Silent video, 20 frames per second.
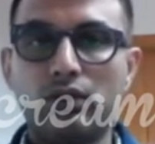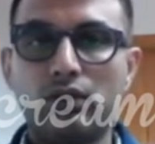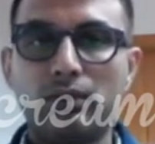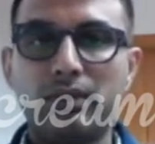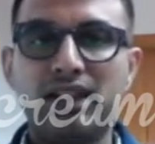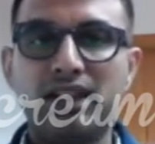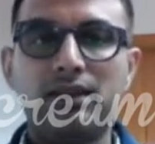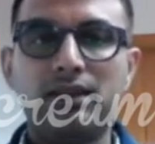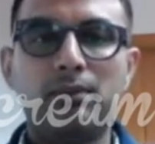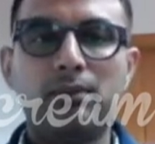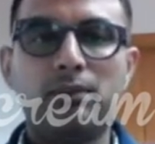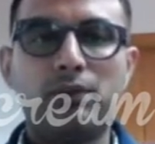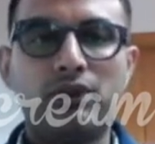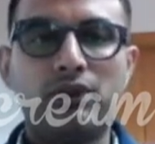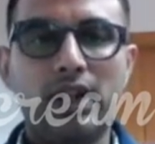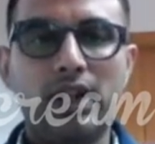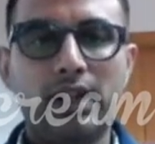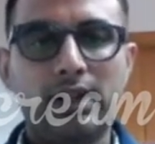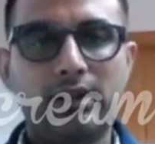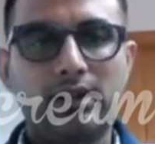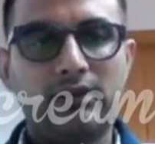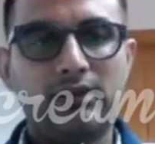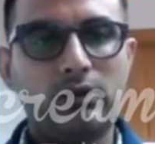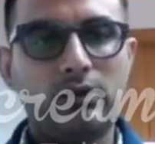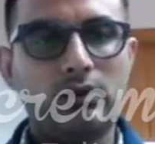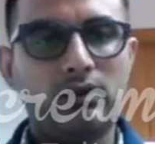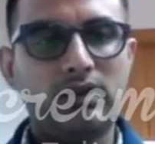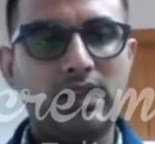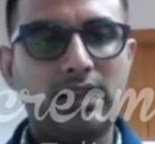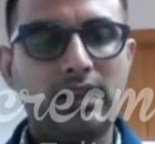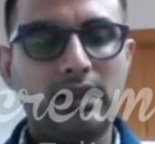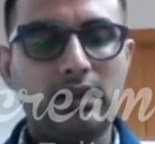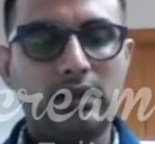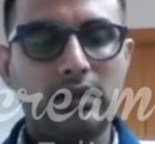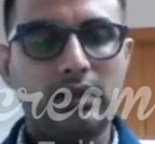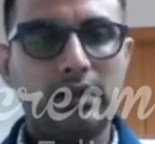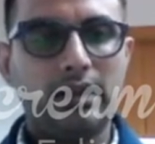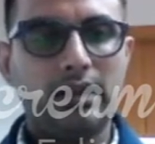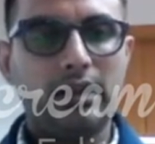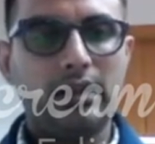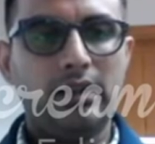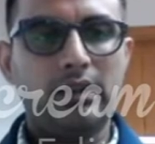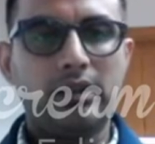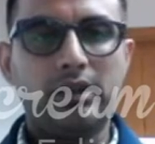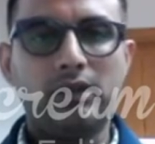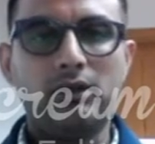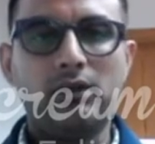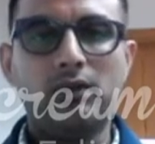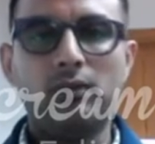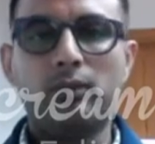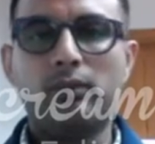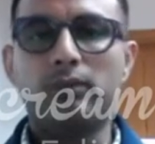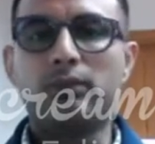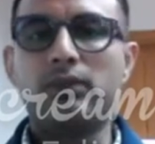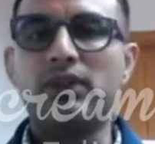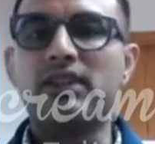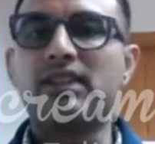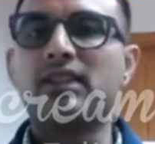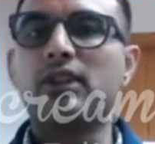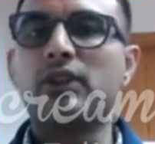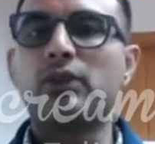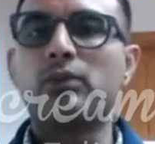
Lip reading: means the project. If you see here, you research